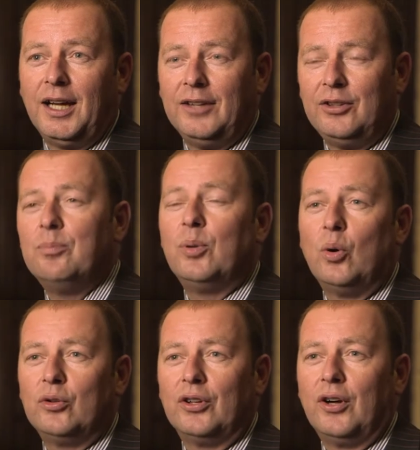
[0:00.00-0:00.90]
And it's
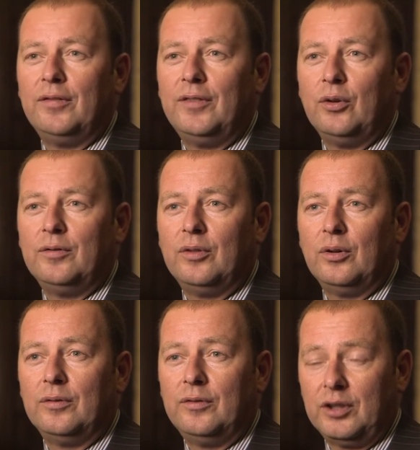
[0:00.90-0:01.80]
important, I feel,
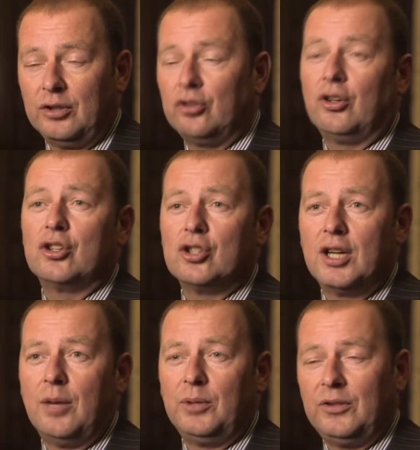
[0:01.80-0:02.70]
for, for construction
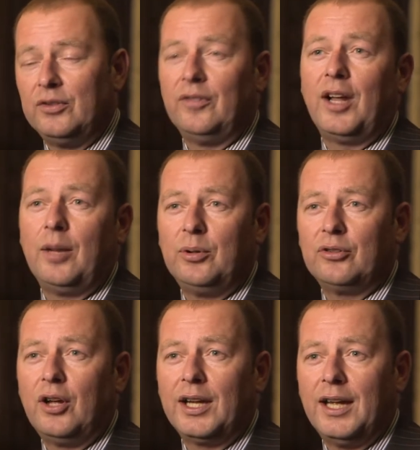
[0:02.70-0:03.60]
companies, for
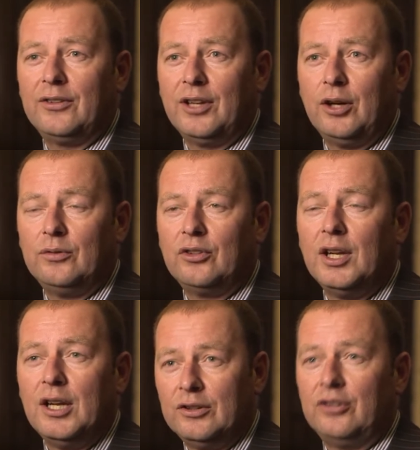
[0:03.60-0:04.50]
developers like ourselves,
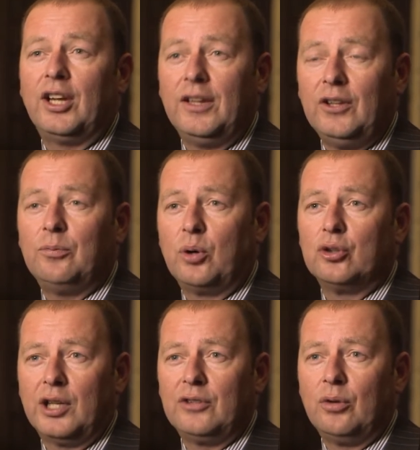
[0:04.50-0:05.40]
to take these
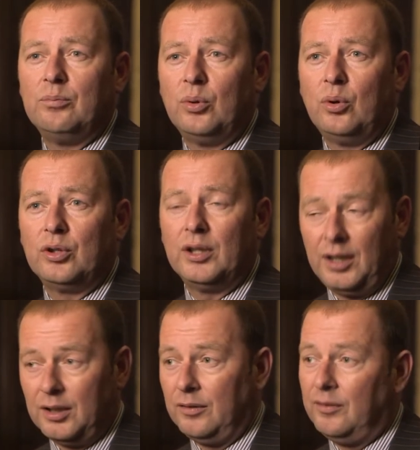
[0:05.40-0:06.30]
projects on board
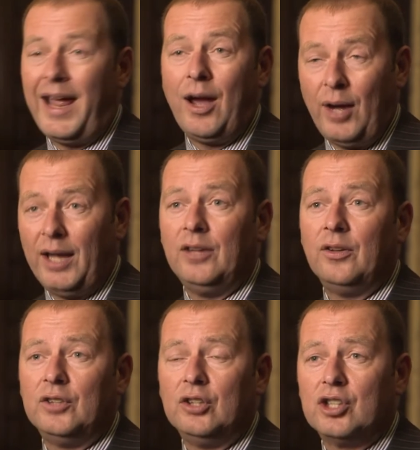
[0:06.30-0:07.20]
uh, now and in
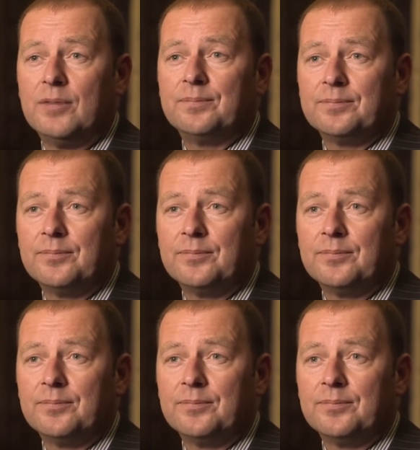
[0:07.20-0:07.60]
the future.